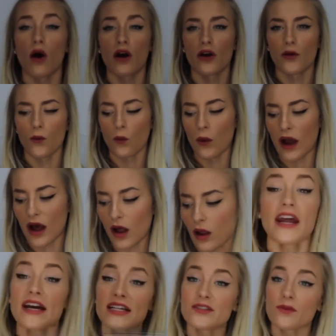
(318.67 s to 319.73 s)
water well. The
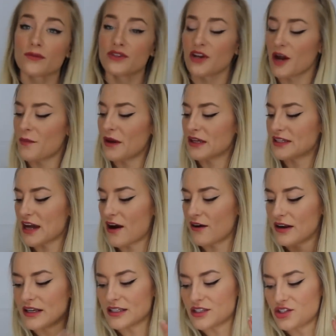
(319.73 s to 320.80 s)
next swimsuit I picked
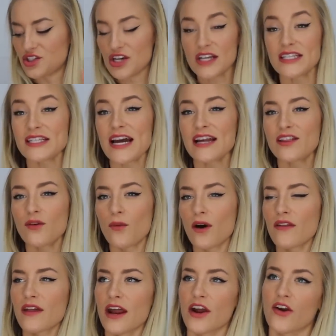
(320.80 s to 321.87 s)
out is just like the
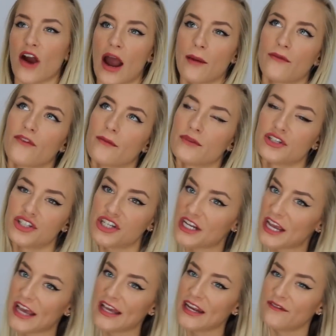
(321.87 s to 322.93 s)
one that I grabbed from
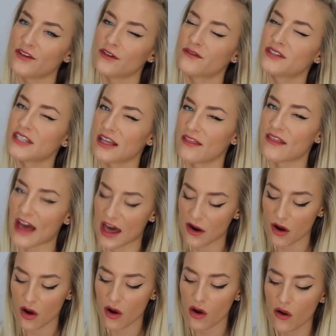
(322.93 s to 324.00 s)
Shein, if you've seen that
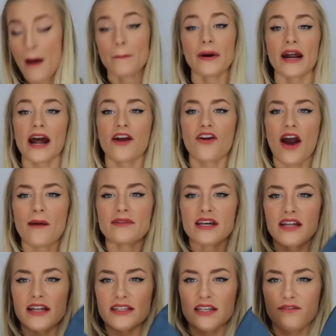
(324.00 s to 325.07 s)
haul, but I grabbed
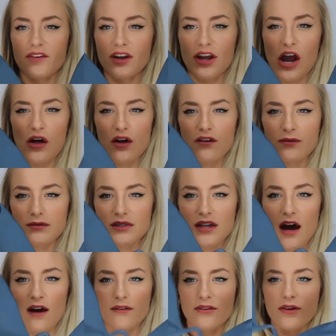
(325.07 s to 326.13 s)
it in a different color from
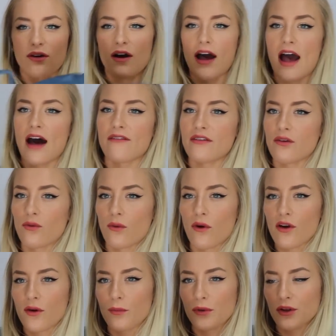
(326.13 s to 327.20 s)
Zaful. I have the
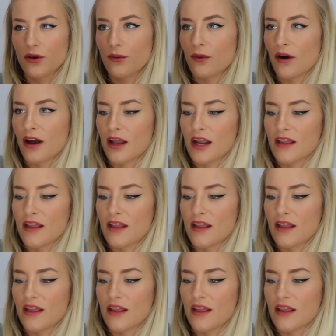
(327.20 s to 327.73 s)
royal blue one,